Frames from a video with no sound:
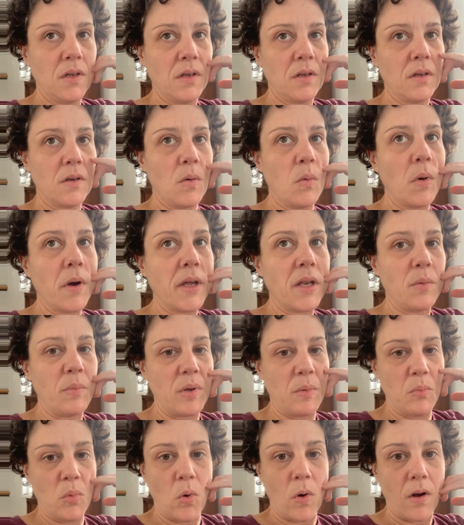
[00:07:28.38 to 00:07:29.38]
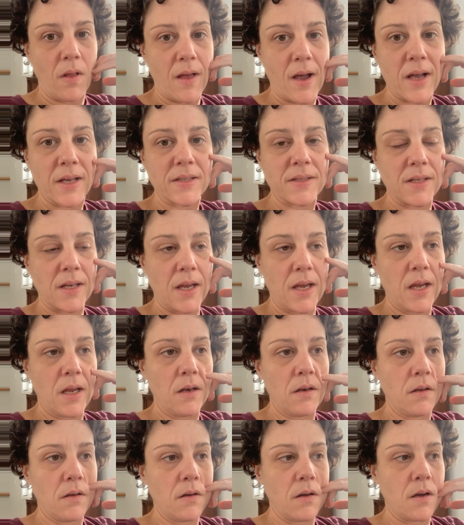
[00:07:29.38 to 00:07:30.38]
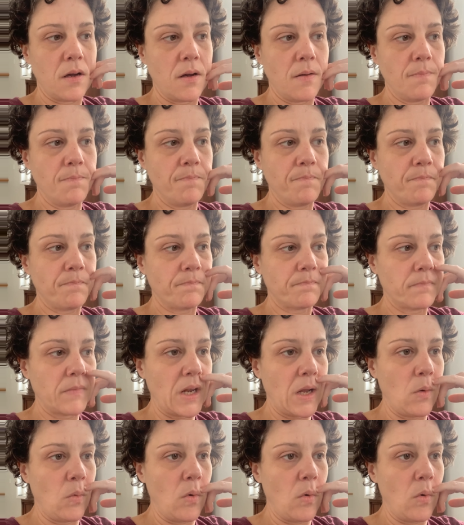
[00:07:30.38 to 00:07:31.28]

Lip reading: quite a bit more last night. I